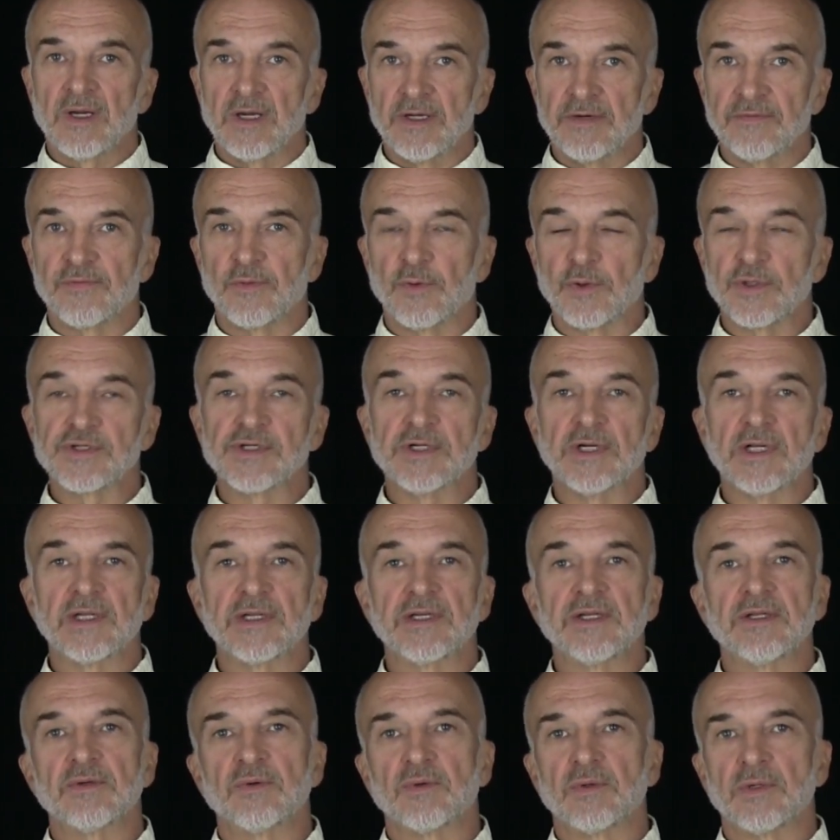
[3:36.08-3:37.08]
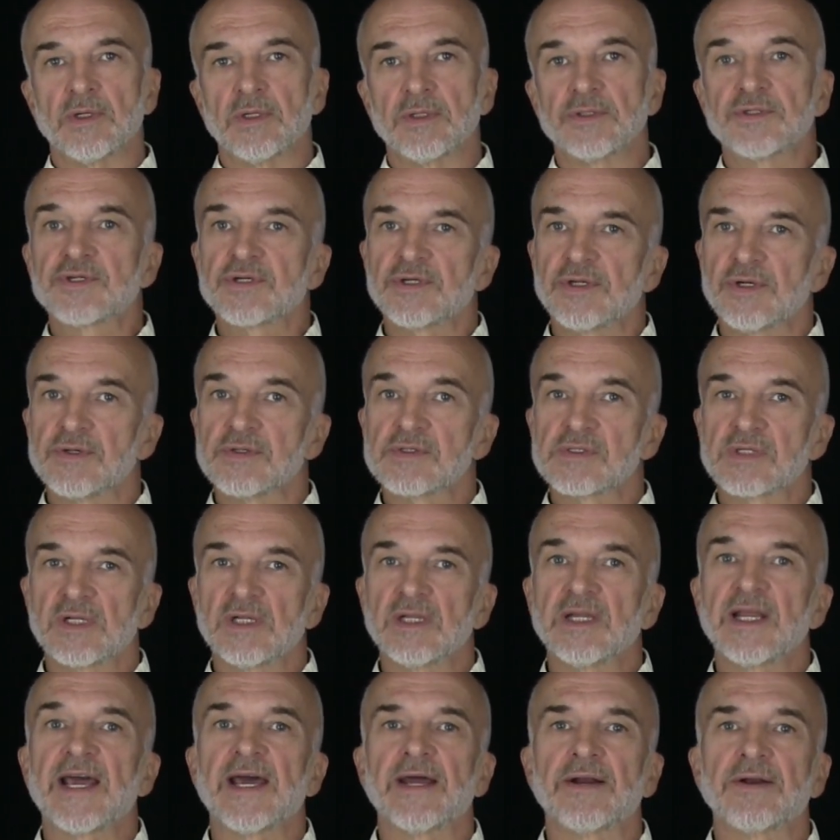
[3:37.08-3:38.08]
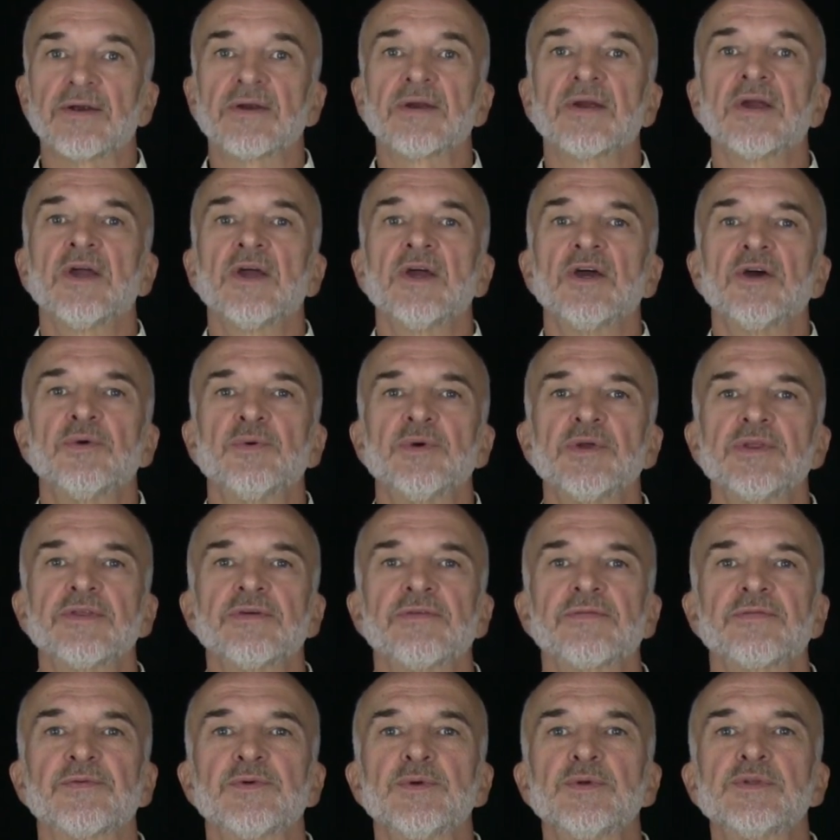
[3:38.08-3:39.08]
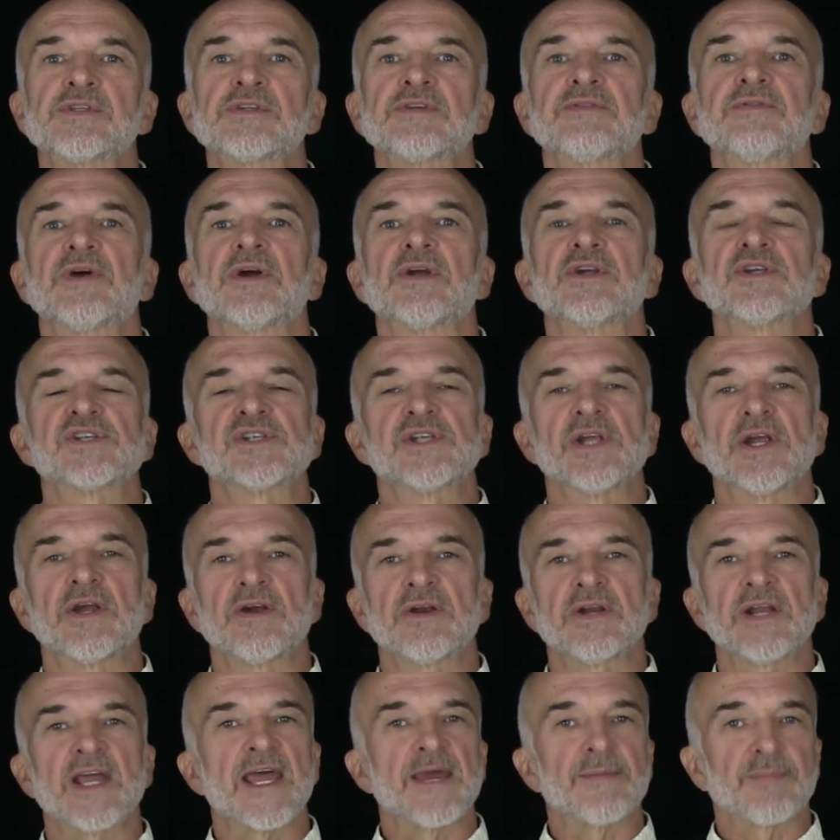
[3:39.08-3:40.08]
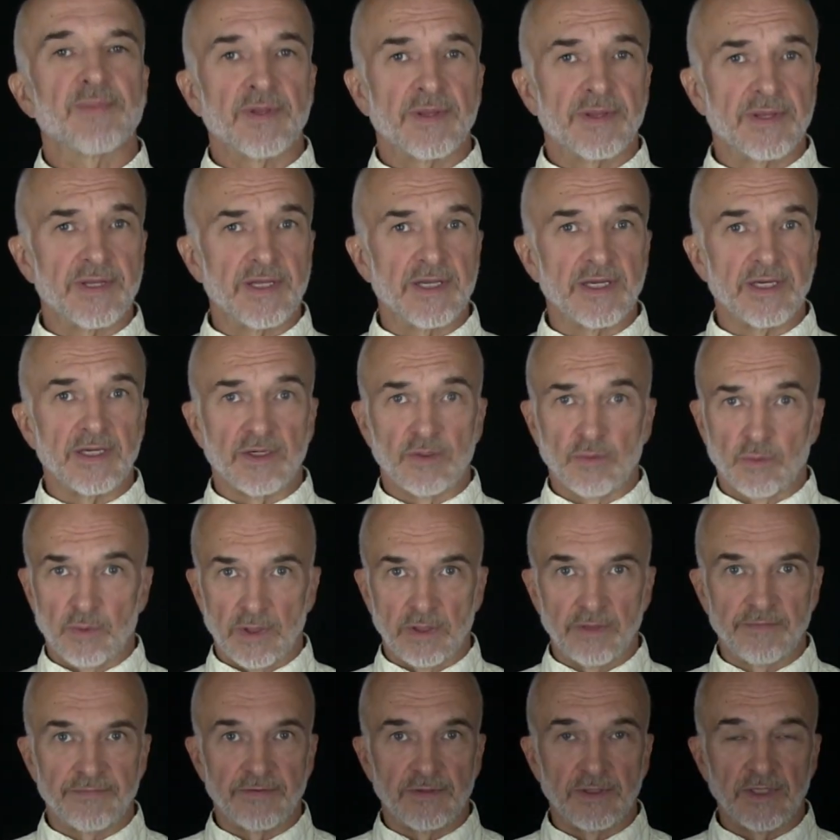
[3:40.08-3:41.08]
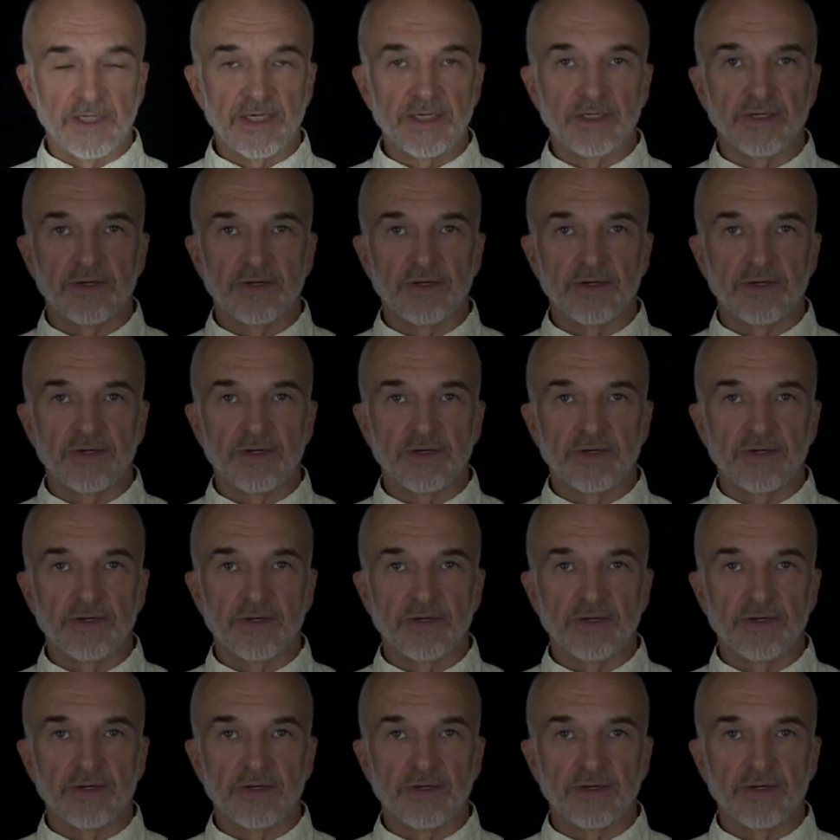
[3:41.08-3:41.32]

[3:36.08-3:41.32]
Unfortunately, the world chose the latter, with the fruits of our shared apathy and willful